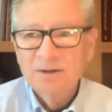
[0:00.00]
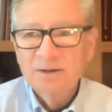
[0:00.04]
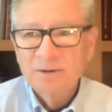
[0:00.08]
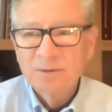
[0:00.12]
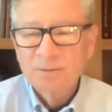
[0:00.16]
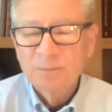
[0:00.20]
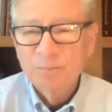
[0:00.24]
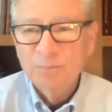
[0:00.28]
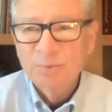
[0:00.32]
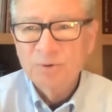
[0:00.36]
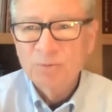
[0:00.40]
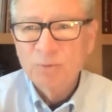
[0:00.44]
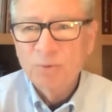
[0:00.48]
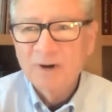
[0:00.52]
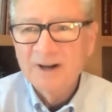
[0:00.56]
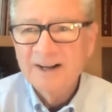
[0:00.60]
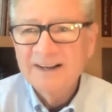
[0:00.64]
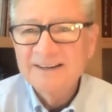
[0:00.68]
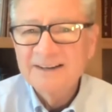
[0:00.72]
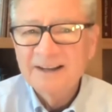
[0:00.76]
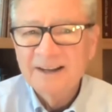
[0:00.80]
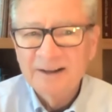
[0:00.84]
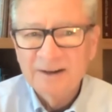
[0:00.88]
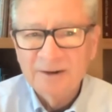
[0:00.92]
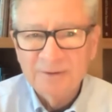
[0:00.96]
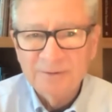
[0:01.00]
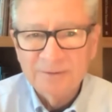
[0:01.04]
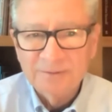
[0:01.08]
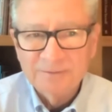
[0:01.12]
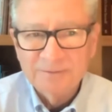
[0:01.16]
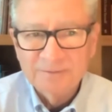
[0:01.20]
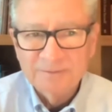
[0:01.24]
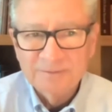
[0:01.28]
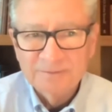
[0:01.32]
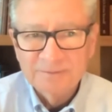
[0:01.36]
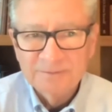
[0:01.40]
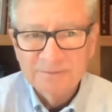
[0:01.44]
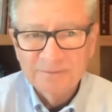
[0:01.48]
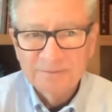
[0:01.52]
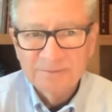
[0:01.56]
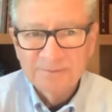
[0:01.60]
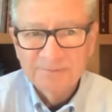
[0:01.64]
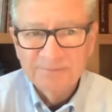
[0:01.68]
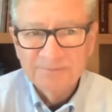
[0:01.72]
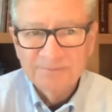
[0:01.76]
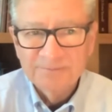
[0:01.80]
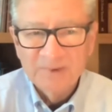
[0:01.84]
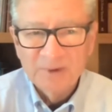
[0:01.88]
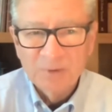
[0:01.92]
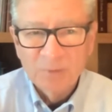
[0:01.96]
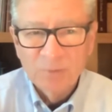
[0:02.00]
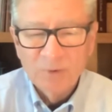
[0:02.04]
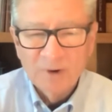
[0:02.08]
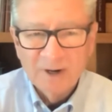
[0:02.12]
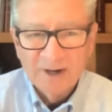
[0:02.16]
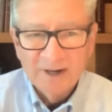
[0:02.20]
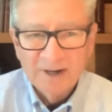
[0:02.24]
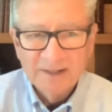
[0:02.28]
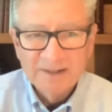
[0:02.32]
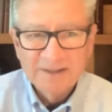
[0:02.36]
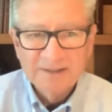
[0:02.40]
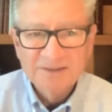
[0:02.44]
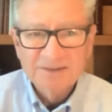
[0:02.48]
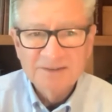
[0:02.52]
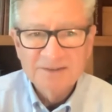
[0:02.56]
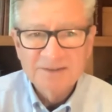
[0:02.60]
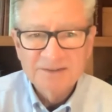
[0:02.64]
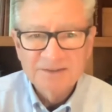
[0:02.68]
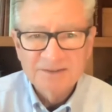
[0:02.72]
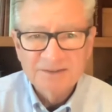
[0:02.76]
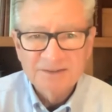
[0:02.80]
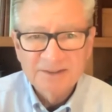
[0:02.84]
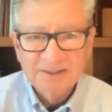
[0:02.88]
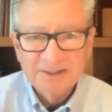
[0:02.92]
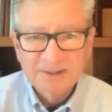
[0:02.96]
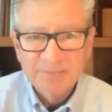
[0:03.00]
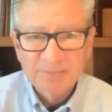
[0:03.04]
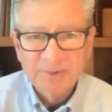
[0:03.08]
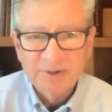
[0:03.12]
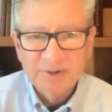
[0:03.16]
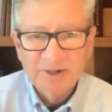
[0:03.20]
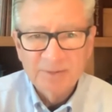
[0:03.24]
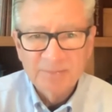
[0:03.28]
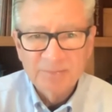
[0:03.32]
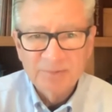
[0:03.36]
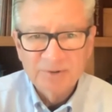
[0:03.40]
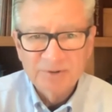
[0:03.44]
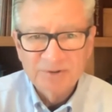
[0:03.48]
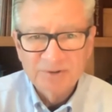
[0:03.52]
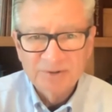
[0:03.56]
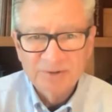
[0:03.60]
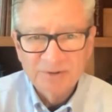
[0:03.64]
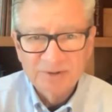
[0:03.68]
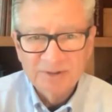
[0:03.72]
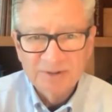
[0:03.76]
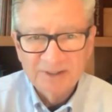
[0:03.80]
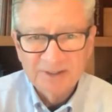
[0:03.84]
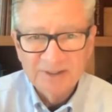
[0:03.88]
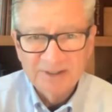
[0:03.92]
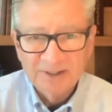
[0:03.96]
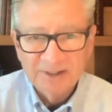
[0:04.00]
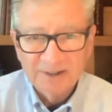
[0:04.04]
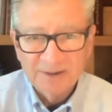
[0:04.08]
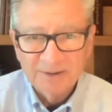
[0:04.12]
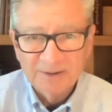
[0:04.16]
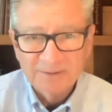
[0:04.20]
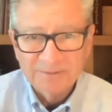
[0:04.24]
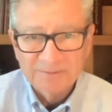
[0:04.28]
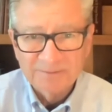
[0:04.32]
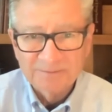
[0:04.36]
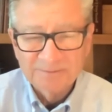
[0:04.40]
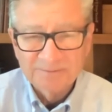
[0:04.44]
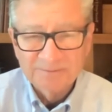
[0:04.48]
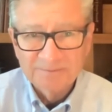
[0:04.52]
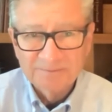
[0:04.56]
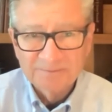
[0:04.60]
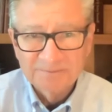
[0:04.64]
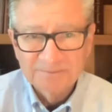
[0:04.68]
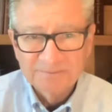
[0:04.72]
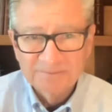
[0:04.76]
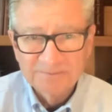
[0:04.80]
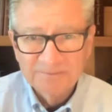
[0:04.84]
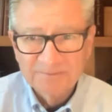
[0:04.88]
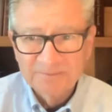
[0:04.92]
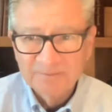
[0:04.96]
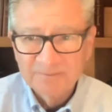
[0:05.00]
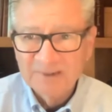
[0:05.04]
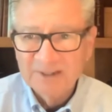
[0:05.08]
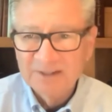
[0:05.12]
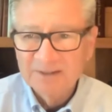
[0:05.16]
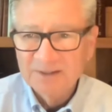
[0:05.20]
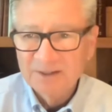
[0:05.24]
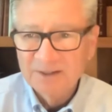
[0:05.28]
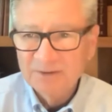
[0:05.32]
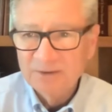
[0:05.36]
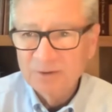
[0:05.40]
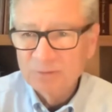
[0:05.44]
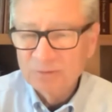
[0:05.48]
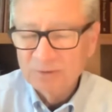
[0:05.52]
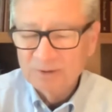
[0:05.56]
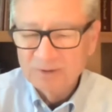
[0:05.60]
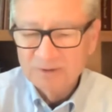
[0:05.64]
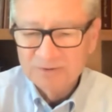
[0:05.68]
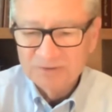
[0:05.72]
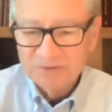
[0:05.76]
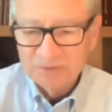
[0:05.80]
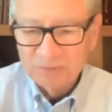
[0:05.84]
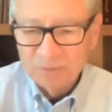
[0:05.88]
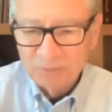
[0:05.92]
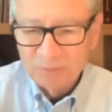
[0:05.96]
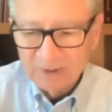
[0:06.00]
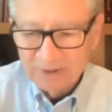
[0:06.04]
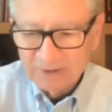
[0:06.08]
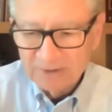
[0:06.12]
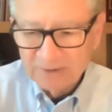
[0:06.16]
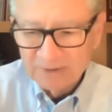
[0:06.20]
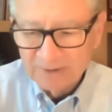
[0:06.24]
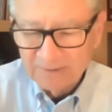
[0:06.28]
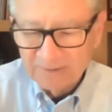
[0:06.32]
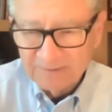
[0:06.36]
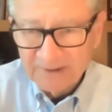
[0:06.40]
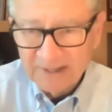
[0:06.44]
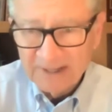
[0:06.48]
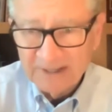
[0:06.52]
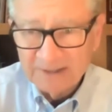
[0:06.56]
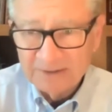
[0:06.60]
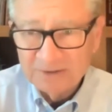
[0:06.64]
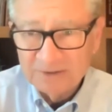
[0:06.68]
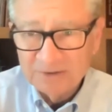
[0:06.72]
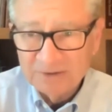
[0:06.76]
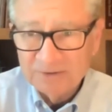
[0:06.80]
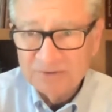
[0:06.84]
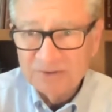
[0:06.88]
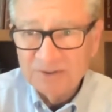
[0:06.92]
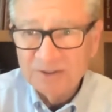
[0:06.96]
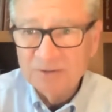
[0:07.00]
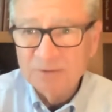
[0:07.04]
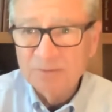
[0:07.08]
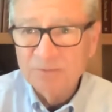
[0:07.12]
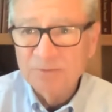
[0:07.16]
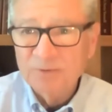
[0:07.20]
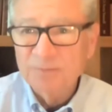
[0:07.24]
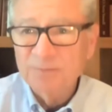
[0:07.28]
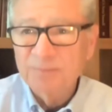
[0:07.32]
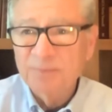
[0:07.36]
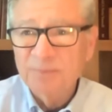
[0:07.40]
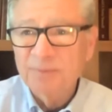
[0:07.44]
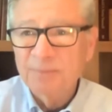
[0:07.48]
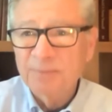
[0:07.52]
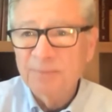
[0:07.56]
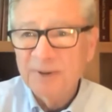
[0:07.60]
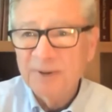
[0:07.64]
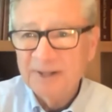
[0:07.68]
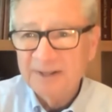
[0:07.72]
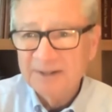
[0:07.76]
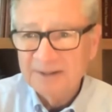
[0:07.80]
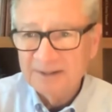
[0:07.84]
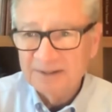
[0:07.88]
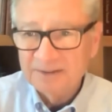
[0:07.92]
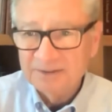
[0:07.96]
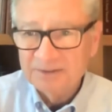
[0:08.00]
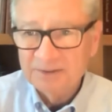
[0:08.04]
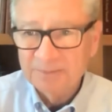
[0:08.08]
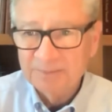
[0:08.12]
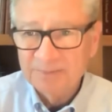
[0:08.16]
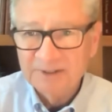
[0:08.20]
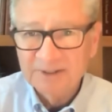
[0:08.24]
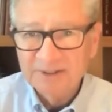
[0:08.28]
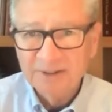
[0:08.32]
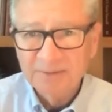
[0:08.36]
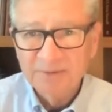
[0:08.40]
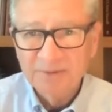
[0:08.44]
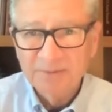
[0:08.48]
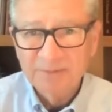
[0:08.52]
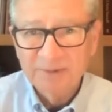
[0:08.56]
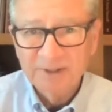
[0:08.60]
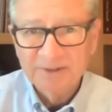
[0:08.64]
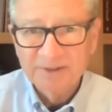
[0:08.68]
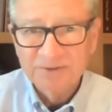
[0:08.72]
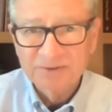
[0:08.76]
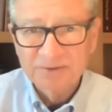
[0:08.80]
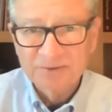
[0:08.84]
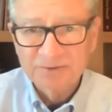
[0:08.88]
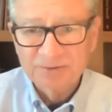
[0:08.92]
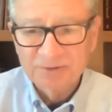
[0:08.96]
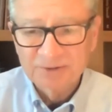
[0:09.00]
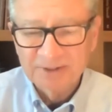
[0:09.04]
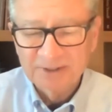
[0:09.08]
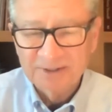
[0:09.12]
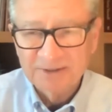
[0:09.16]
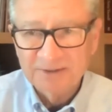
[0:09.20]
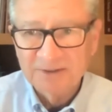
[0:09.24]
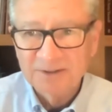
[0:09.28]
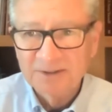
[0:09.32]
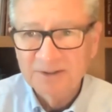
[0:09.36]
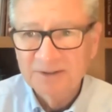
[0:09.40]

But why now? Why is the sleep opportunity now? In other words, what are the factors that will propel it to become a major trend,